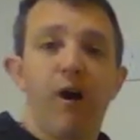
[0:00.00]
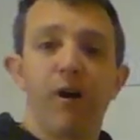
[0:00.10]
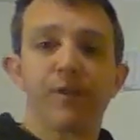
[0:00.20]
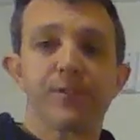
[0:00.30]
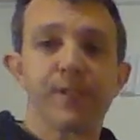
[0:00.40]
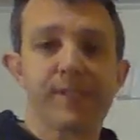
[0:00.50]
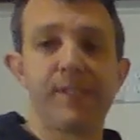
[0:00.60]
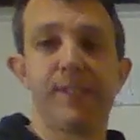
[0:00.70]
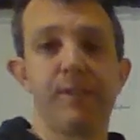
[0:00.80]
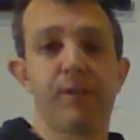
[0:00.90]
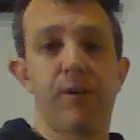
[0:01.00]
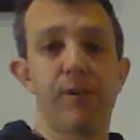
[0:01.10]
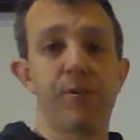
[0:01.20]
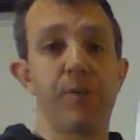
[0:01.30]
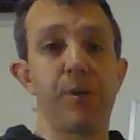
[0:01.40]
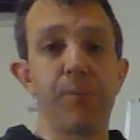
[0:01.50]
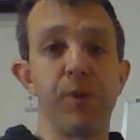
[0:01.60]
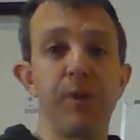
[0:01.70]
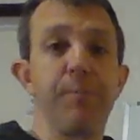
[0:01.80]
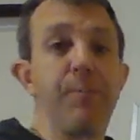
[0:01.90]
All six of these are also in your
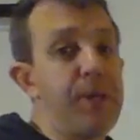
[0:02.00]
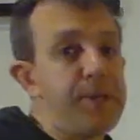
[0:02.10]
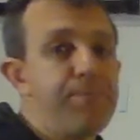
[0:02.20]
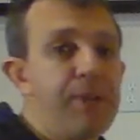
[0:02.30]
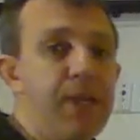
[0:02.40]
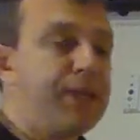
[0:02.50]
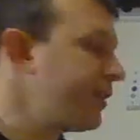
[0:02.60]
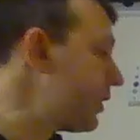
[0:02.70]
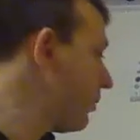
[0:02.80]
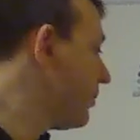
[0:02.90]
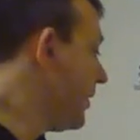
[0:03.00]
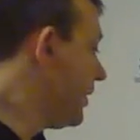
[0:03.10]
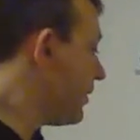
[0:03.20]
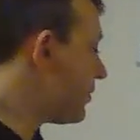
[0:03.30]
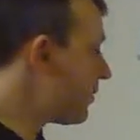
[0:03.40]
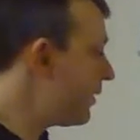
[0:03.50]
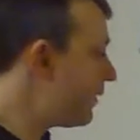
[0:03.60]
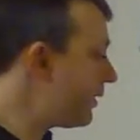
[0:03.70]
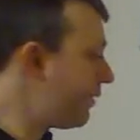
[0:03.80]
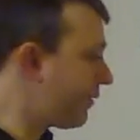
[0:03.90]
book, but hey, here you go. The
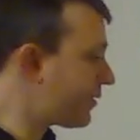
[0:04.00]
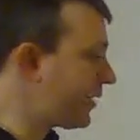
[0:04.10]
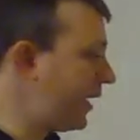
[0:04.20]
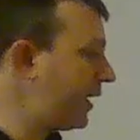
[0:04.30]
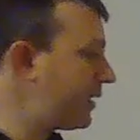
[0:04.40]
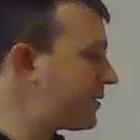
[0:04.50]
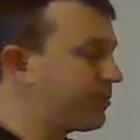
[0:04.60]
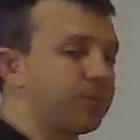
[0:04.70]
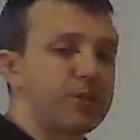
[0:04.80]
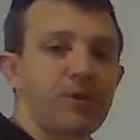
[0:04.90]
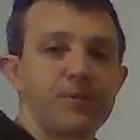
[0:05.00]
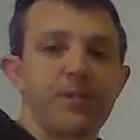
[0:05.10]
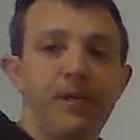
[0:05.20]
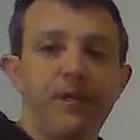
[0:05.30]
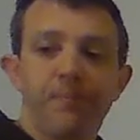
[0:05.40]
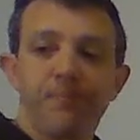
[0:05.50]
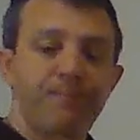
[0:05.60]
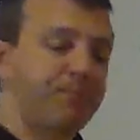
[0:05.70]
derivative of sine is equal to cosine.